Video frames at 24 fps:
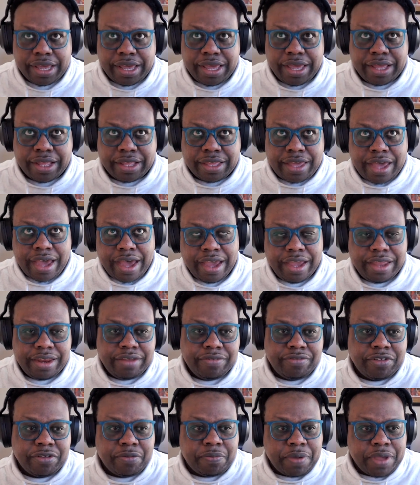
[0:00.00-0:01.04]
it kind
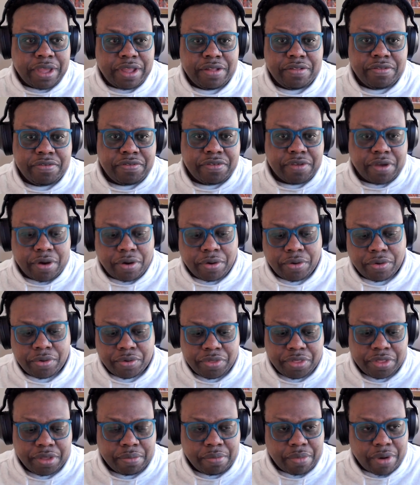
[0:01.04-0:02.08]
of depends
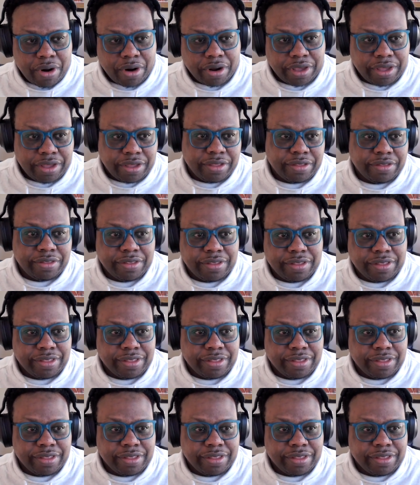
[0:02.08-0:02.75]
on the market